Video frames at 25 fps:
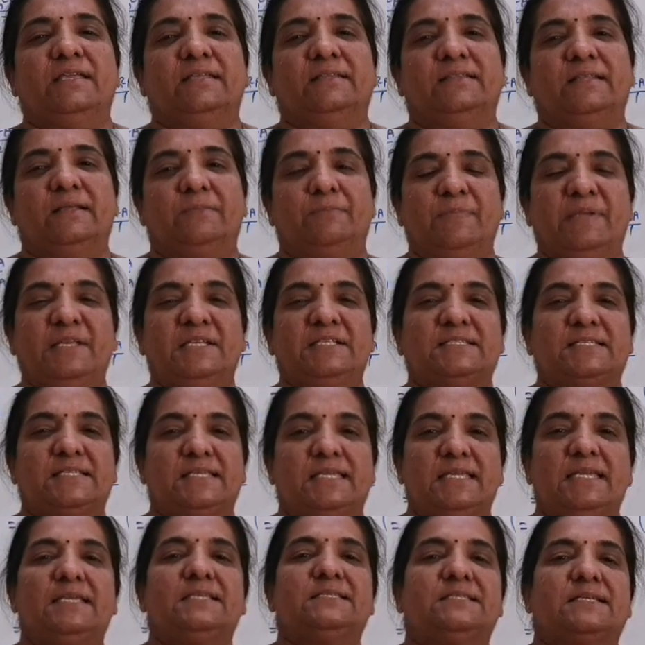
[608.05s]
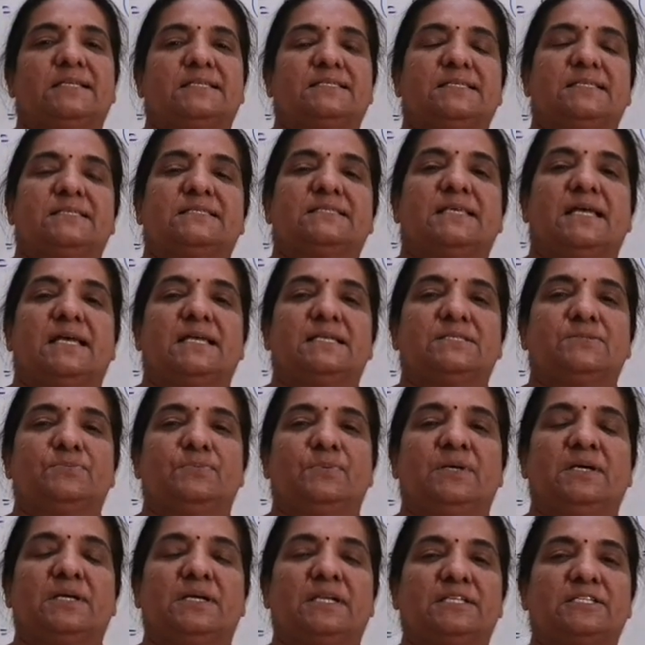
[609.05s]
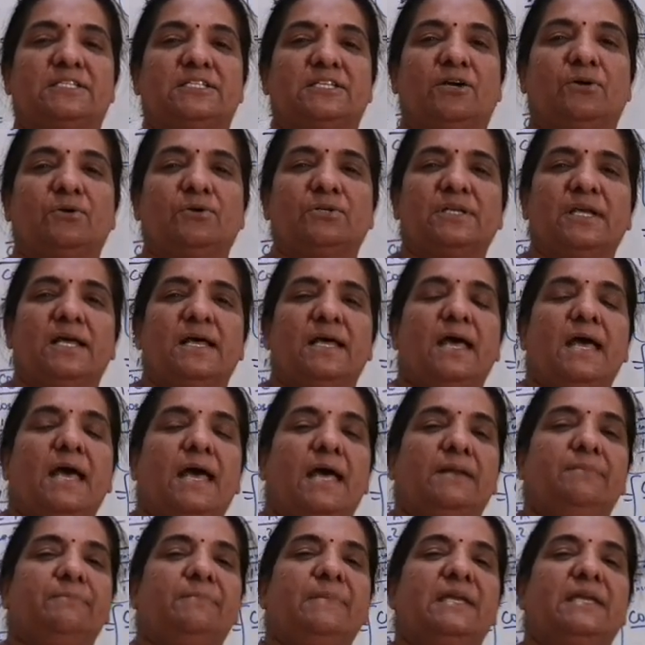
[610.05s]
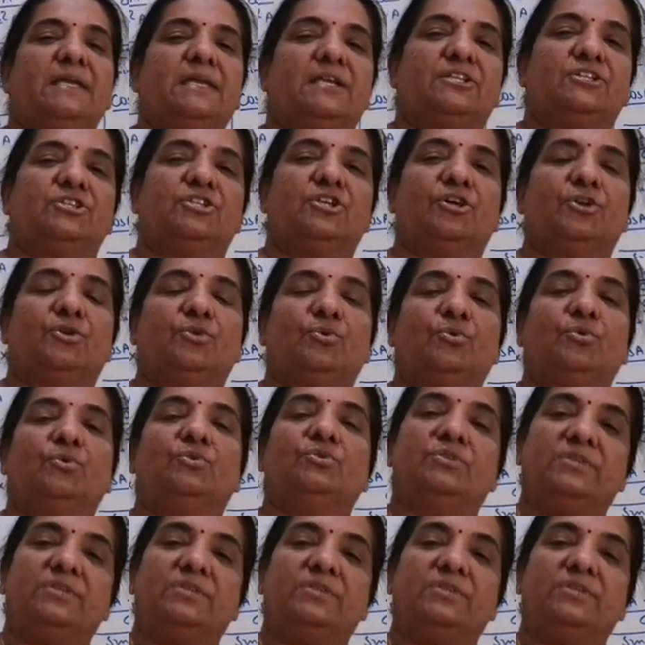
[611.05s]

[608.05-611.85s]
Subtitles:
That means each exercise, work it out and make it thorough.